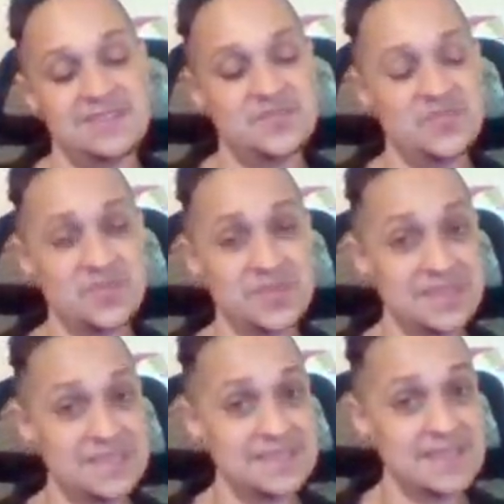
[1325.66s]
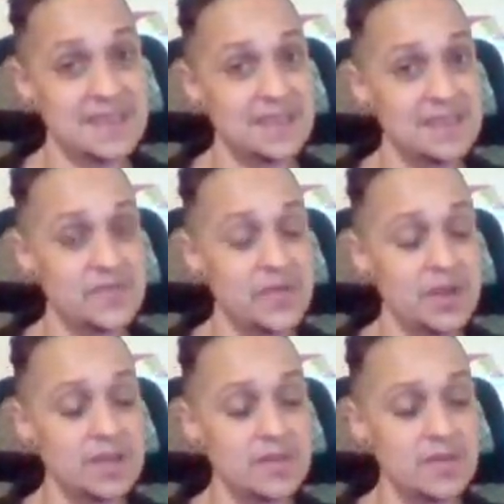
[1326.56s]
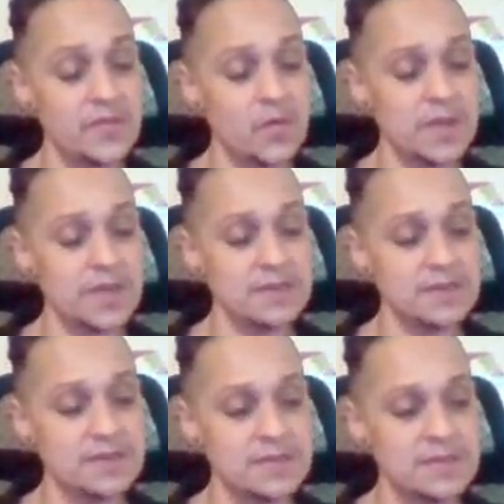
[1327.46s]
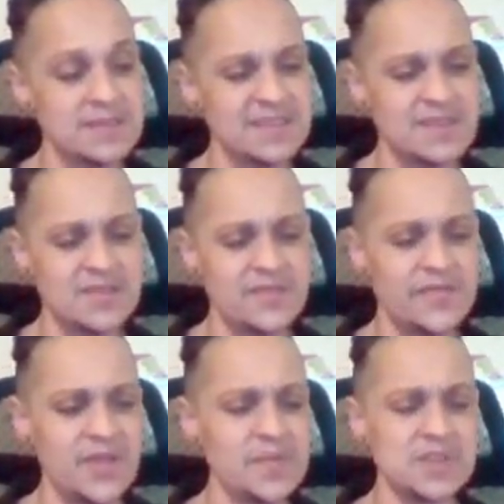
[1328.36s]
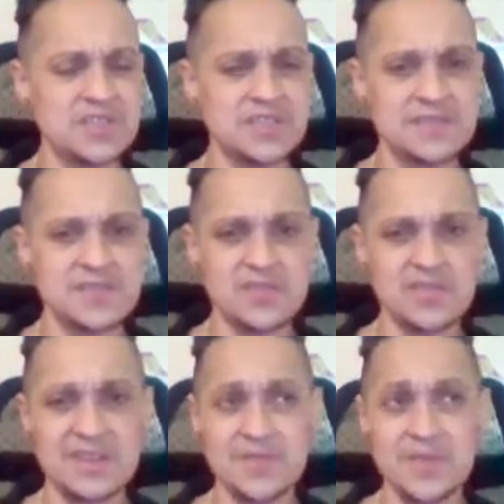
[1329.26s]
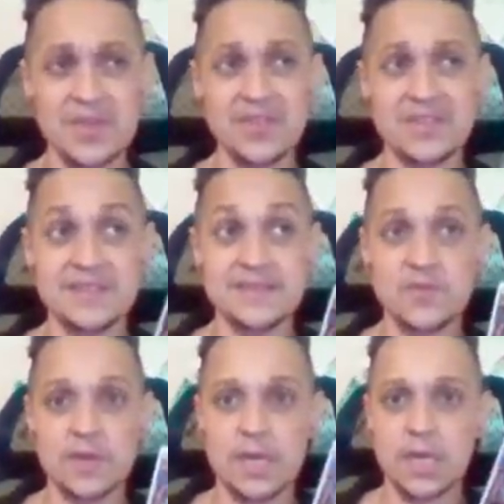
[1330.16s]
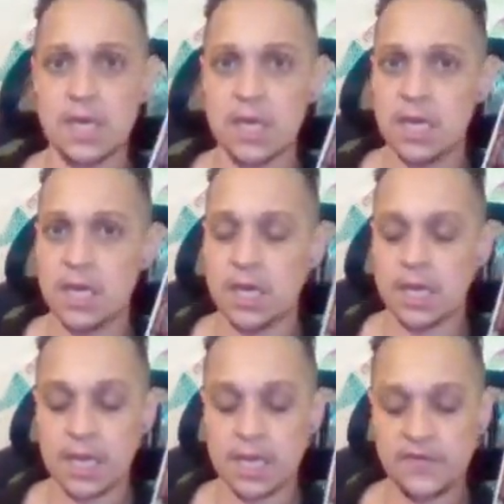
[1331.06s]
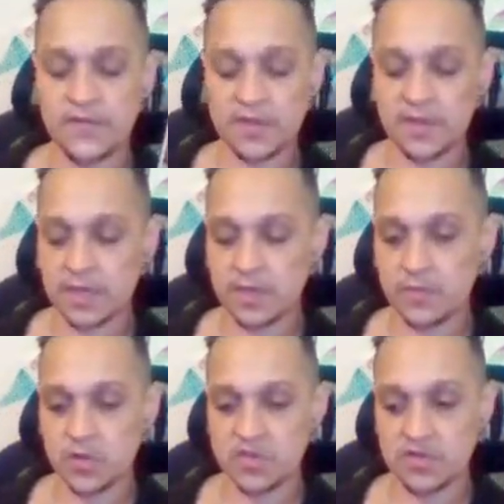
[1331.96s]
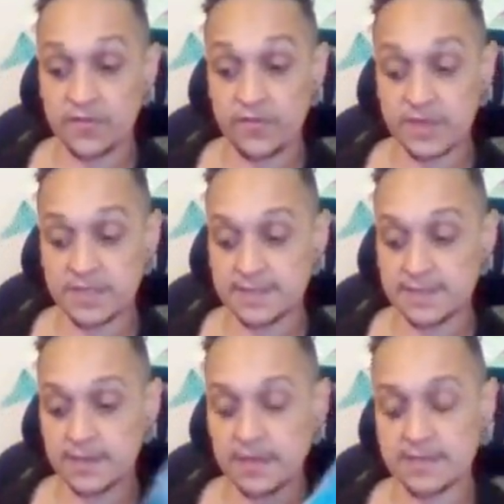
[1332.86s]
It's really psychic, very clairvoyant, very much in tune, and I'm hearing this way, kind of feeling like an emotional frenzy.